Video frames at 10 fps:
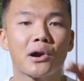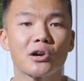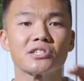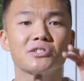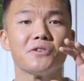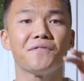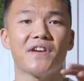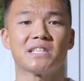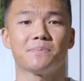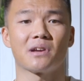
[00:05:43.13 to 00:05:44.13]
personal
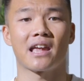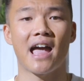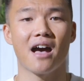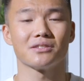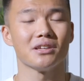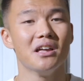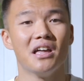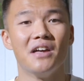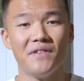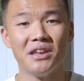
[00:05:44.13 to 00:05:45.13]
Facebook accounts
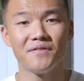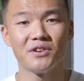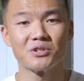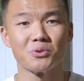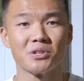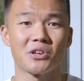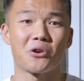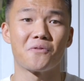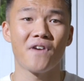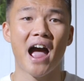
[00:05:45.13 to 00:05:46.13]
of individuals that
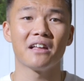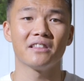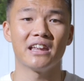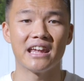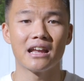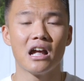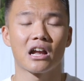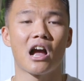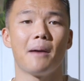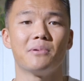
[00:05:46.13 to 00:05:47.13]
are violating
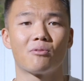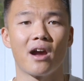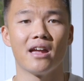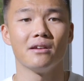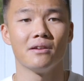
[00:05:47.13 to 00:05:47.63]
copyright